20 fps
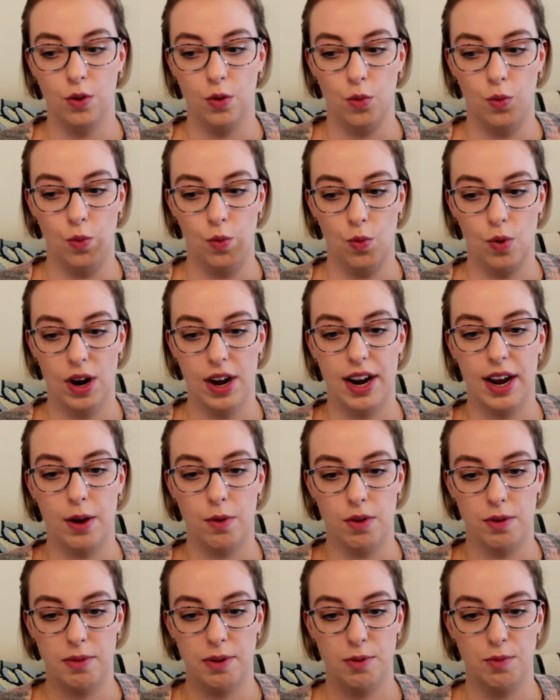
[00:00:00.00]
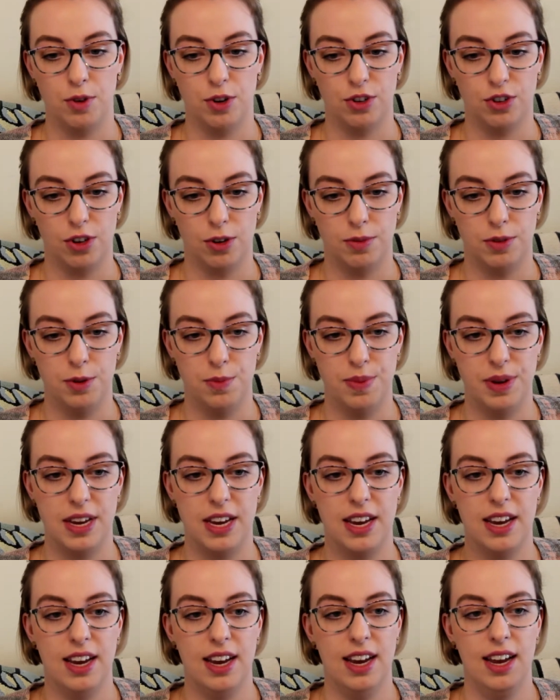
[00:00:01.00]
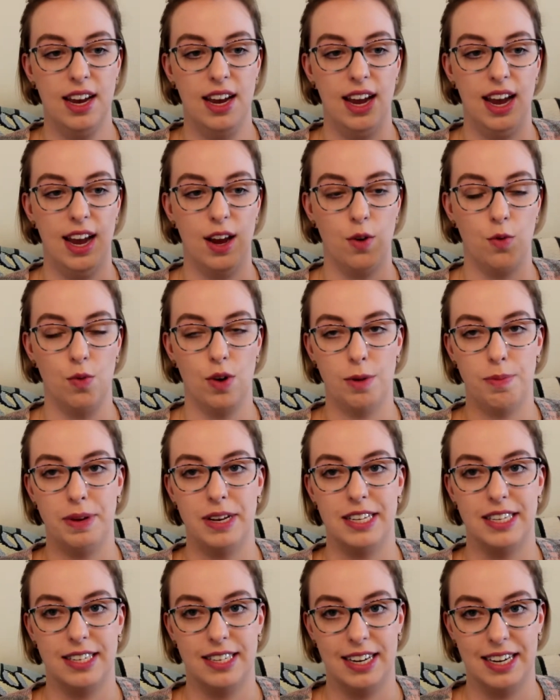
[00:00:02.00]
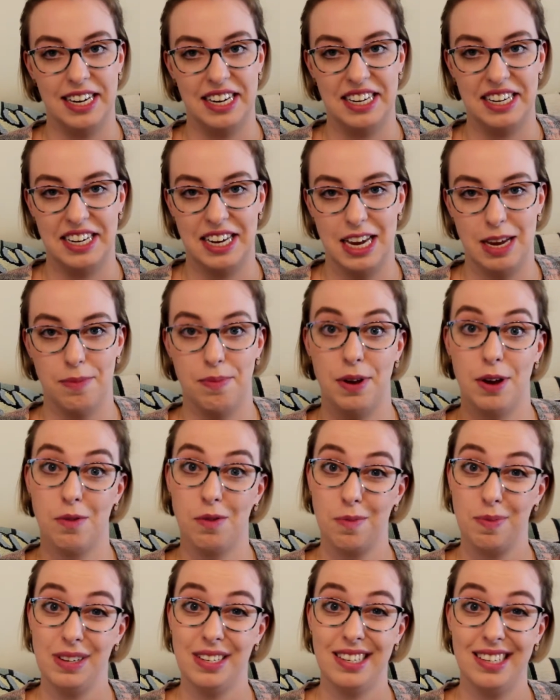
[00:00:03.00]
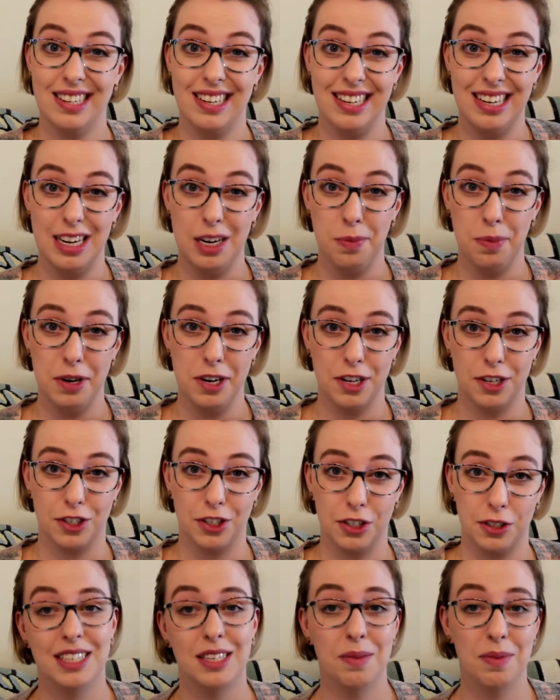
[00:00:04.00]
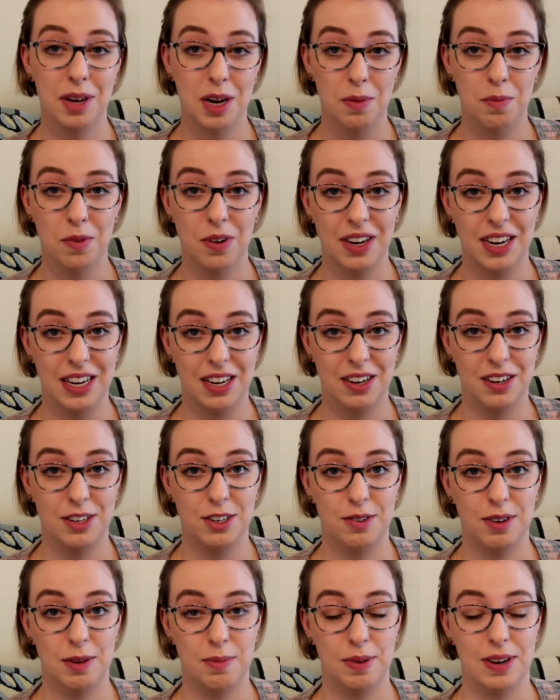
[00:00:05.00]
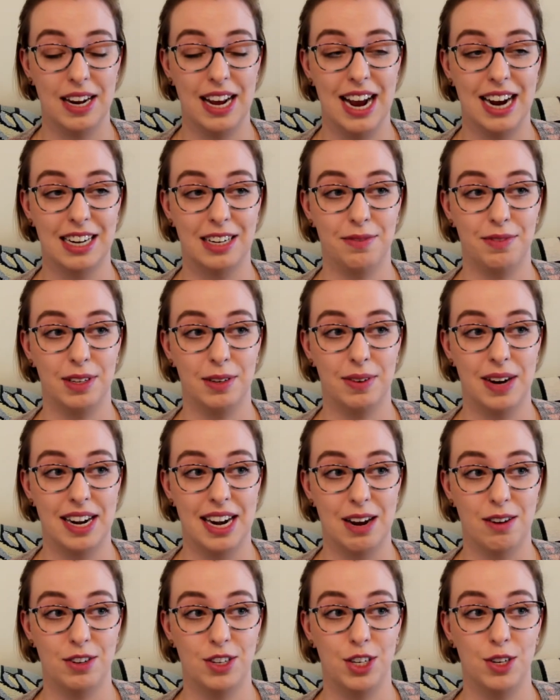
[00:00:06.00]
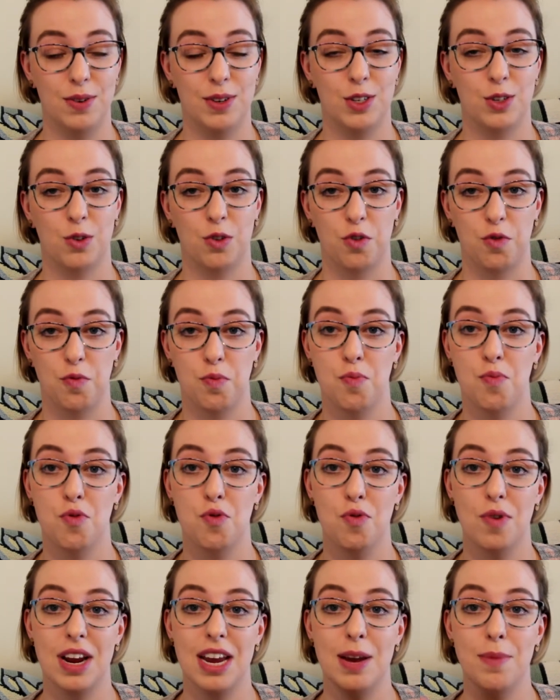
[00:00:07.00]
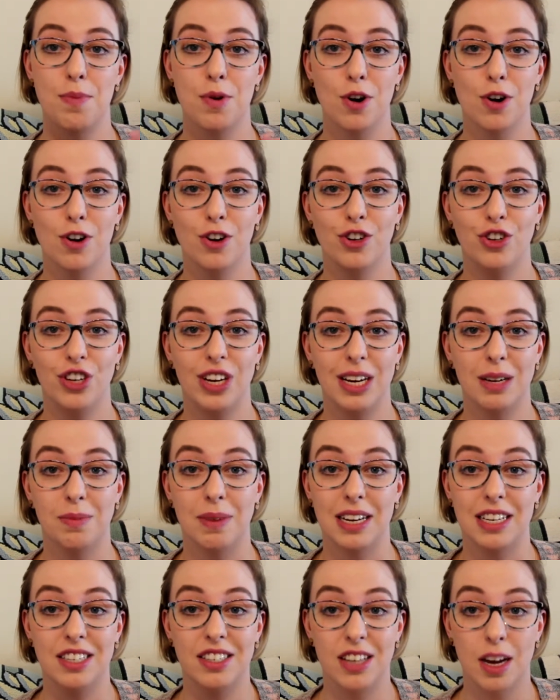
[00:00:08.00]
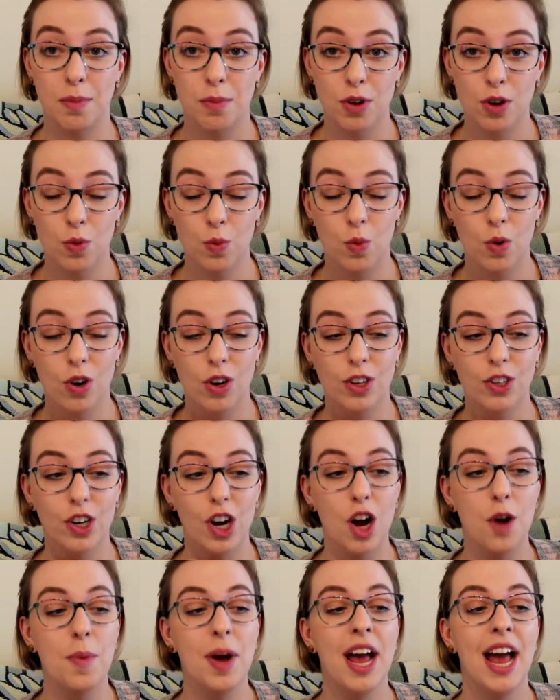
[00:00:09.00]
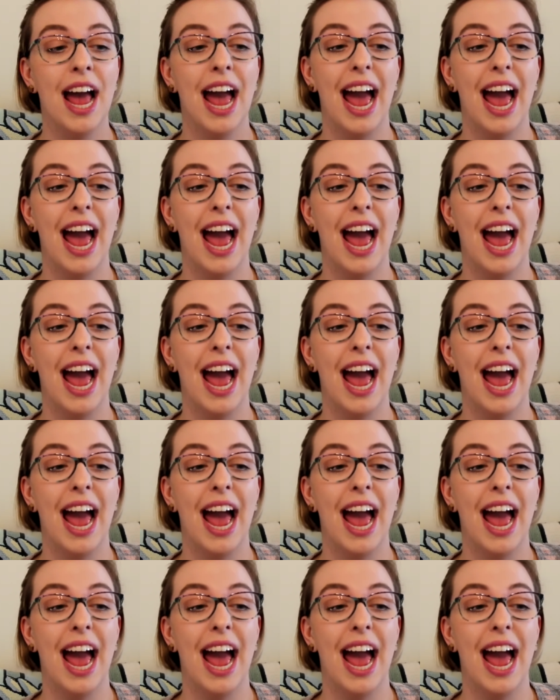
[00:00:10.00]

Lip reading: what I want my wardrobe to be and what pieces I need to keep and what pieces I need to purge. Something I'm working on doing pretty actively right now too is sort of pre-purging my summer wardrobe.